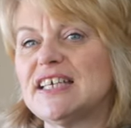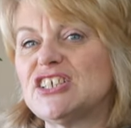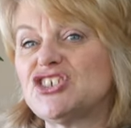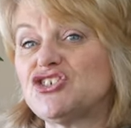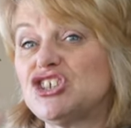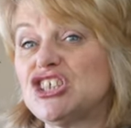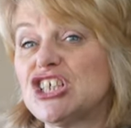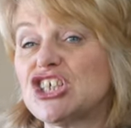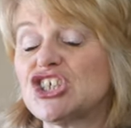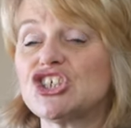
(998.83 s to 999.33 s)

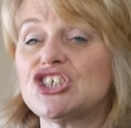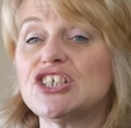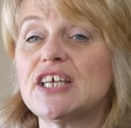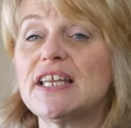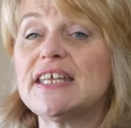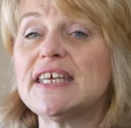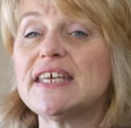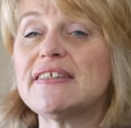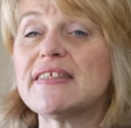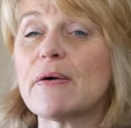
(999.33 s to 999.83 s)

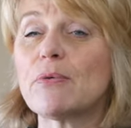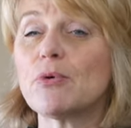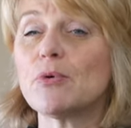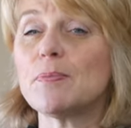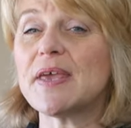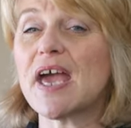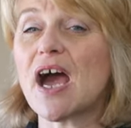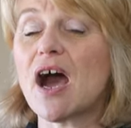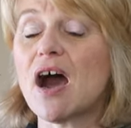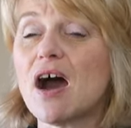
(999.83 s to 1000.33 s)
Traditionally, that will
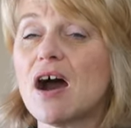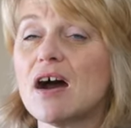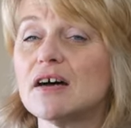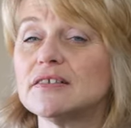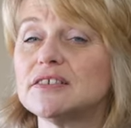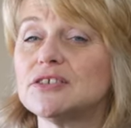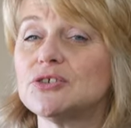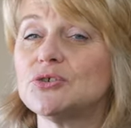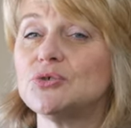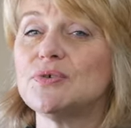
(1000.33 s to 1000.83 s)
be
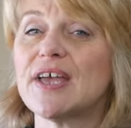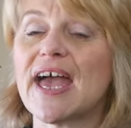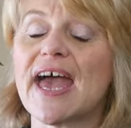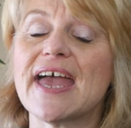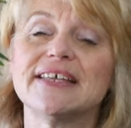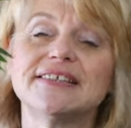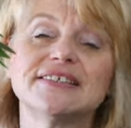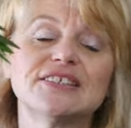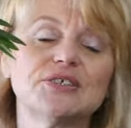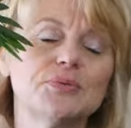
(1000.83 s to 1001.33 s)
hard to
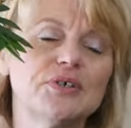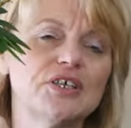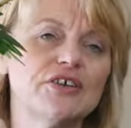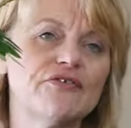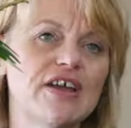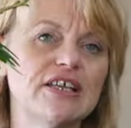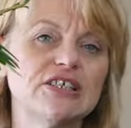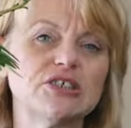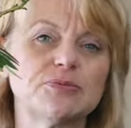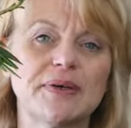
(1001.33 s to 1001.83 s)
get into an
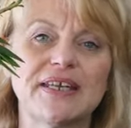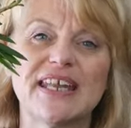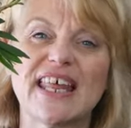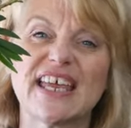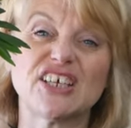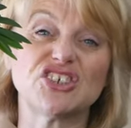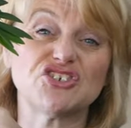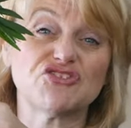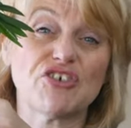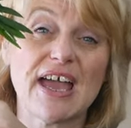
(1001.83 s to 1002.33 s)
arrangement
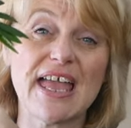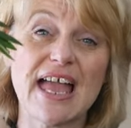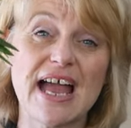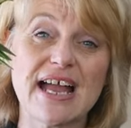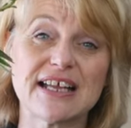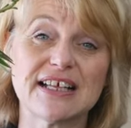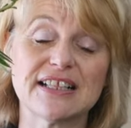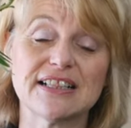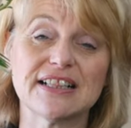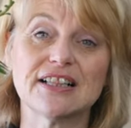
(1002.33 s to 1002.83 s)
like a
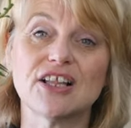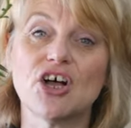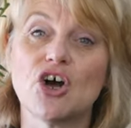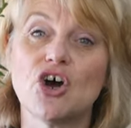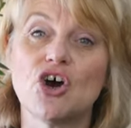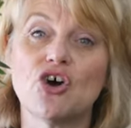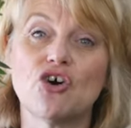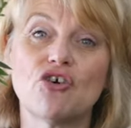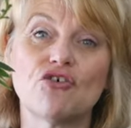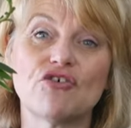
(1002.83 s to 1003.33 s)
triangle
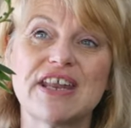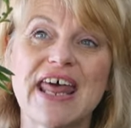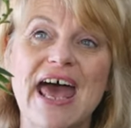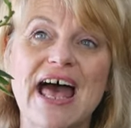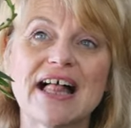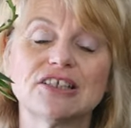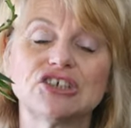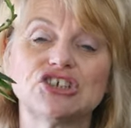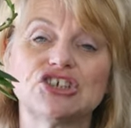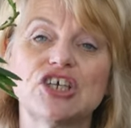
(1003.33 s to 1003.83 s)
or an
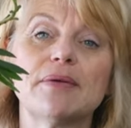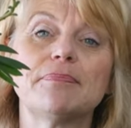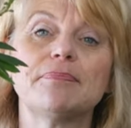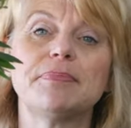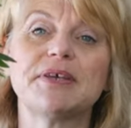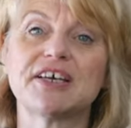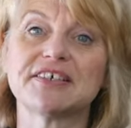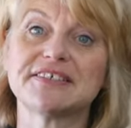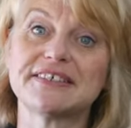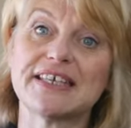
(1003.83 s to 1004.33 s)
L shape
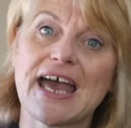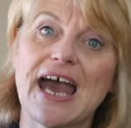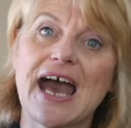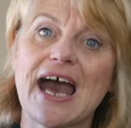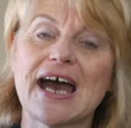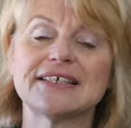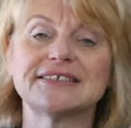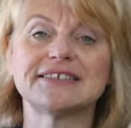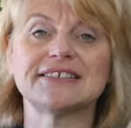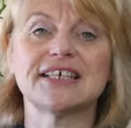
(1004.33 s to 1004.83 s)
because it
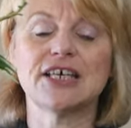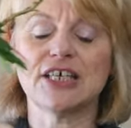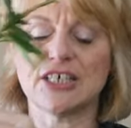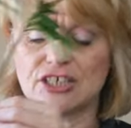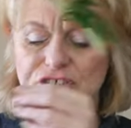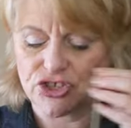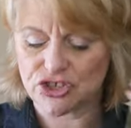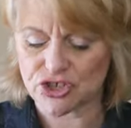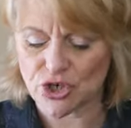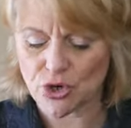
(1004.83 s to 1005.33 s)
has
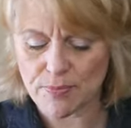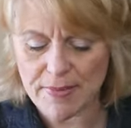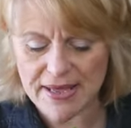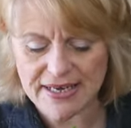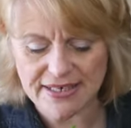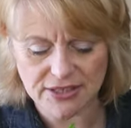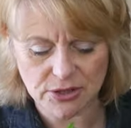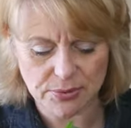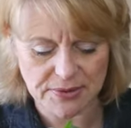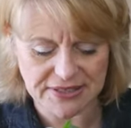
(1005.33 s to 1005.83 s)
so
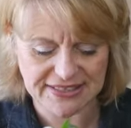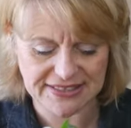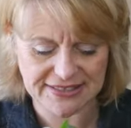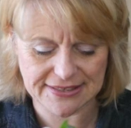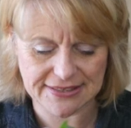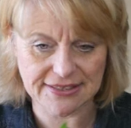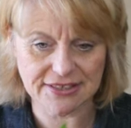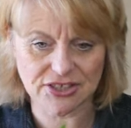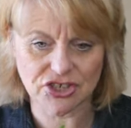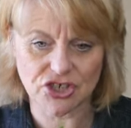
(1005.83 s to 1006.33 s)
many
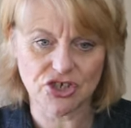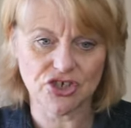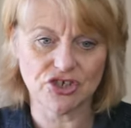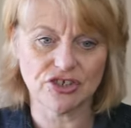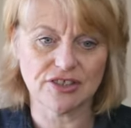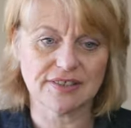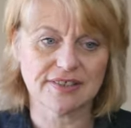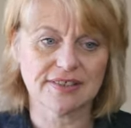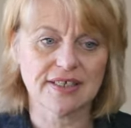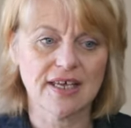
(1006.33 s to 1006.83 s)
twists and
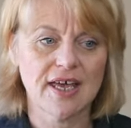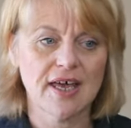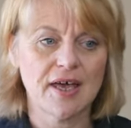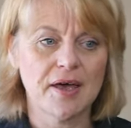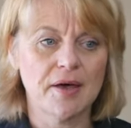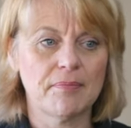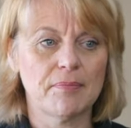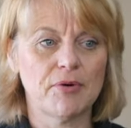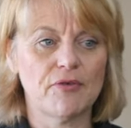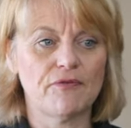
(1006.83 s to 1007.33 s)
turns.
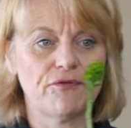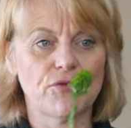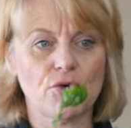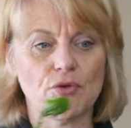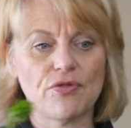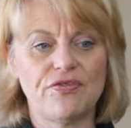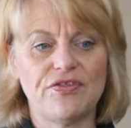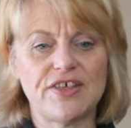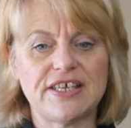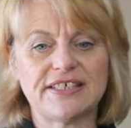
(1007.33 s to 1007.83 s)
But
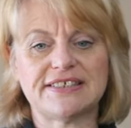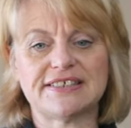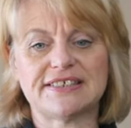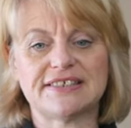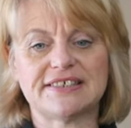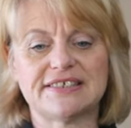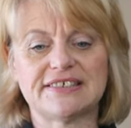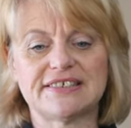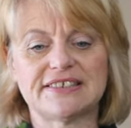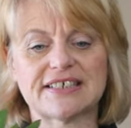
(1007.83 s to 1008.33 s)
for this
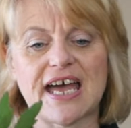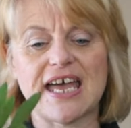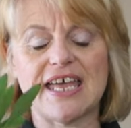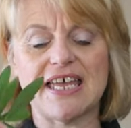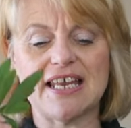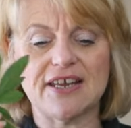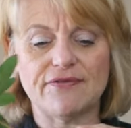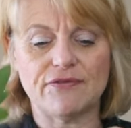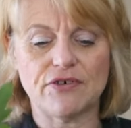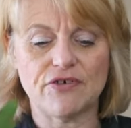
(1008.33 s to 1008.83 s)

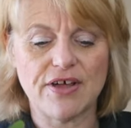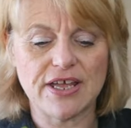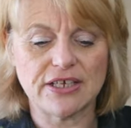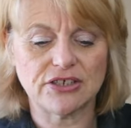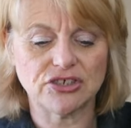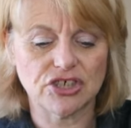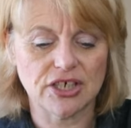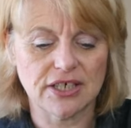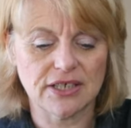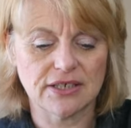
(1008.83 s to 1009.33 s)
style of
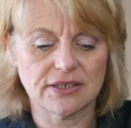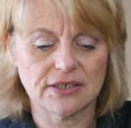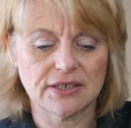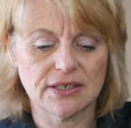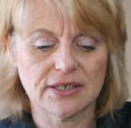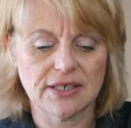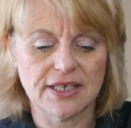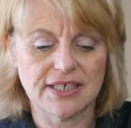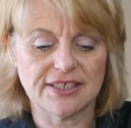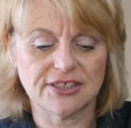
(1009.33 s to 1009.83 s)
arranging,
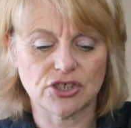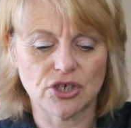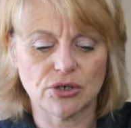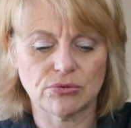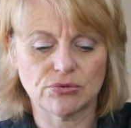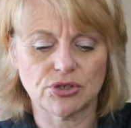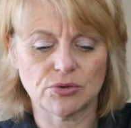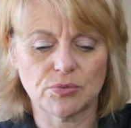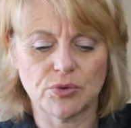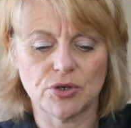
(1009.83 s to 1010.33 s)
it's
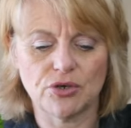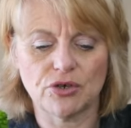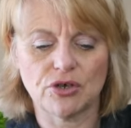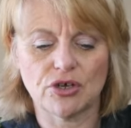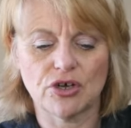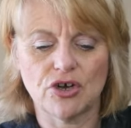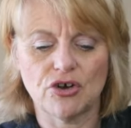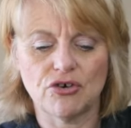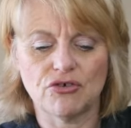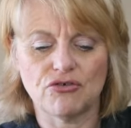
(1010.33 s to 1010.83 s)
going to
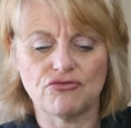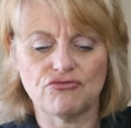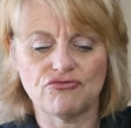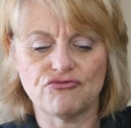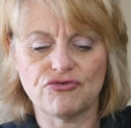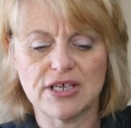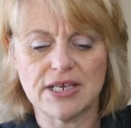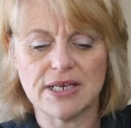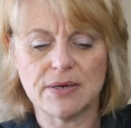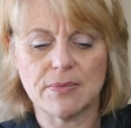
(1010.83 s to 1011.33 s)
work
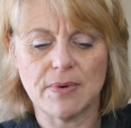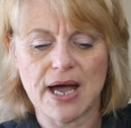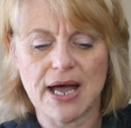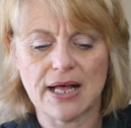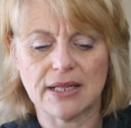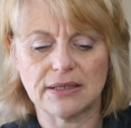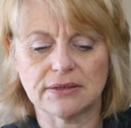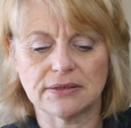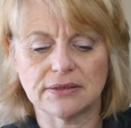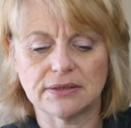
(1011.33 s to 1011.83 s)
really
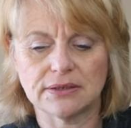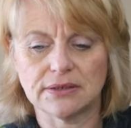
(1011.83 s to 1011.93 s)
well.